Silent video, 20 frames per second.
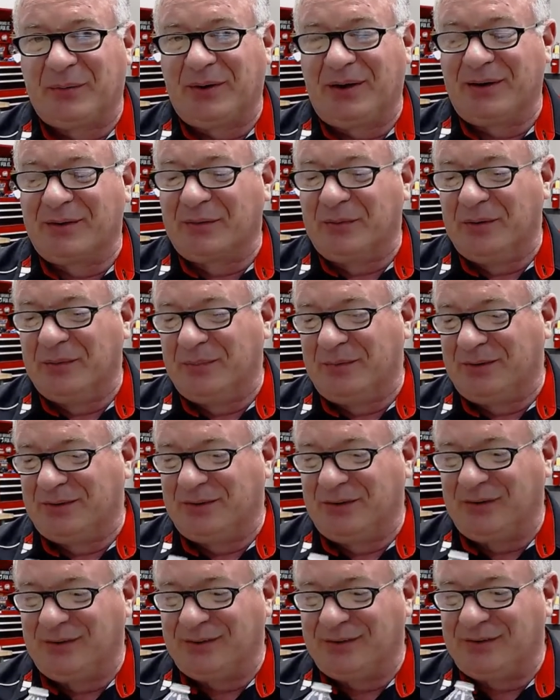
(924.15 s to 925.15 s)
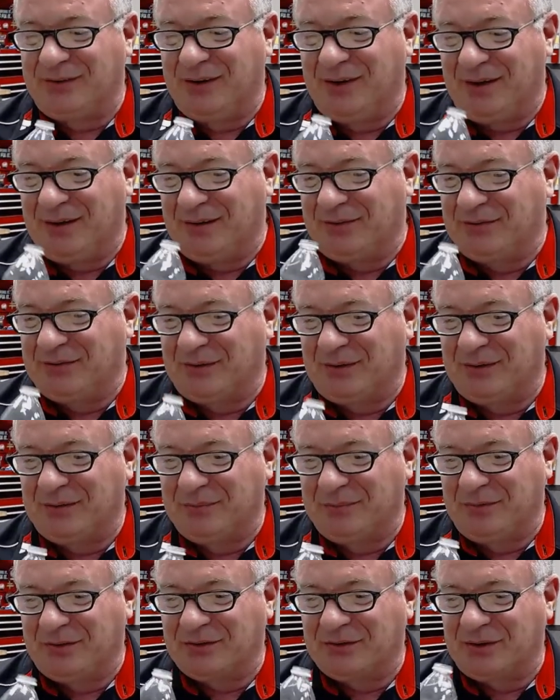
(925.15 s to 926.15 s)
right equipment to this day. So
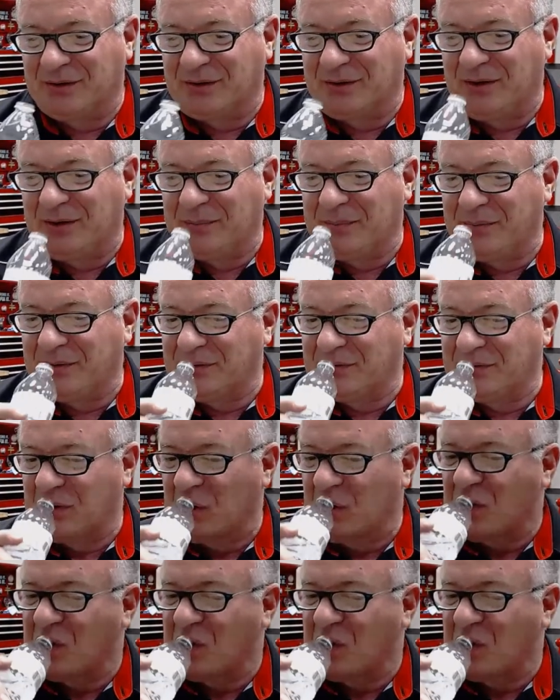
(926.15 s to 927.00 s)
mission accomplished.